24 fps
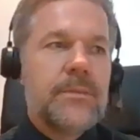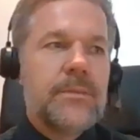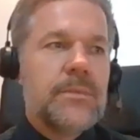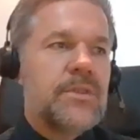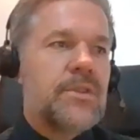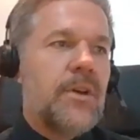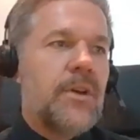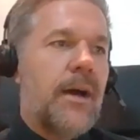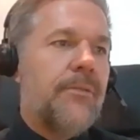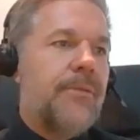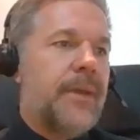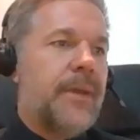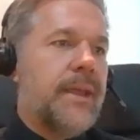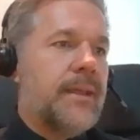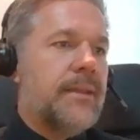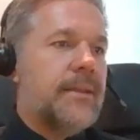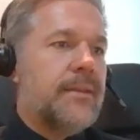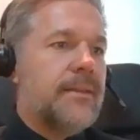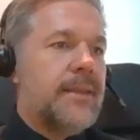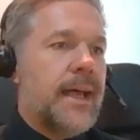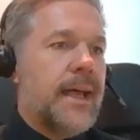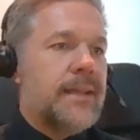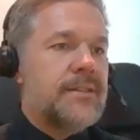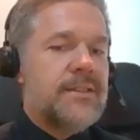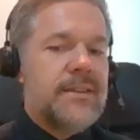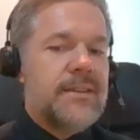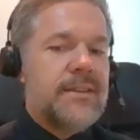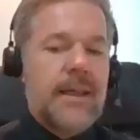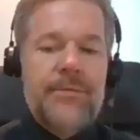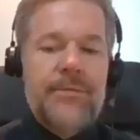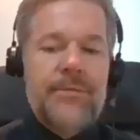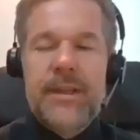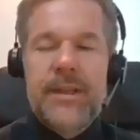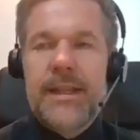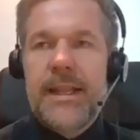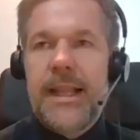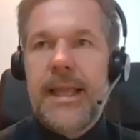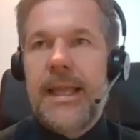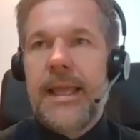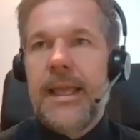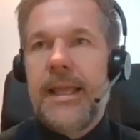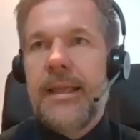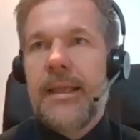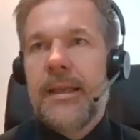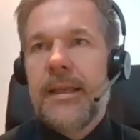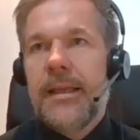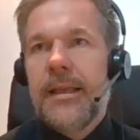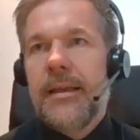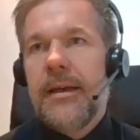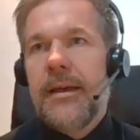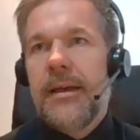So I think that's definitely